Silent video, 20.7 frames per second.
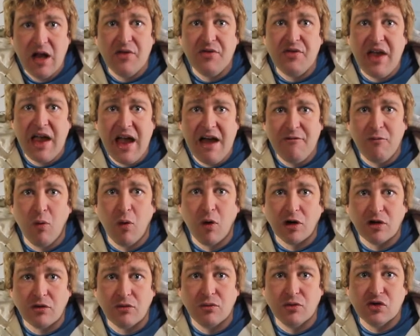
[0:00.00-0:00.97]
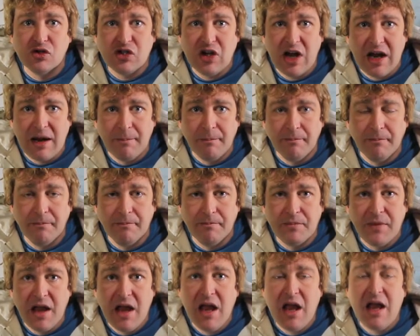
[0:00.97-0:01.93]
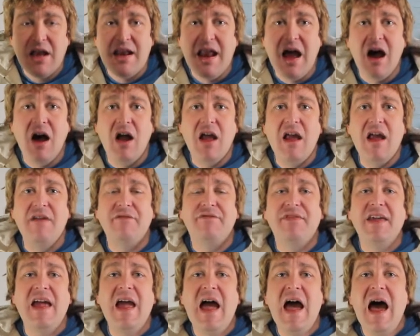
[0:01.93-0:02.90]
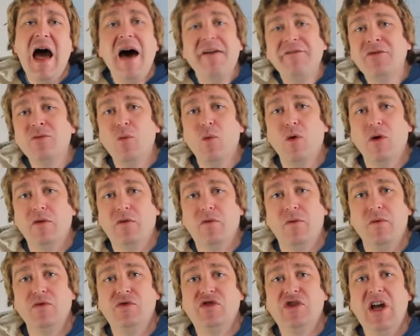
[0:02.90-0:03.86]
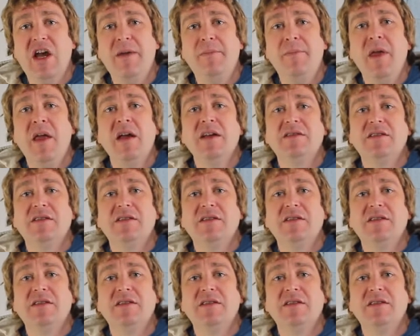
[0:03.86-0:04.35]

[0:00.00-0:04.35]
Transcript: They have worked through shame. Now, if they haven't worked through shame,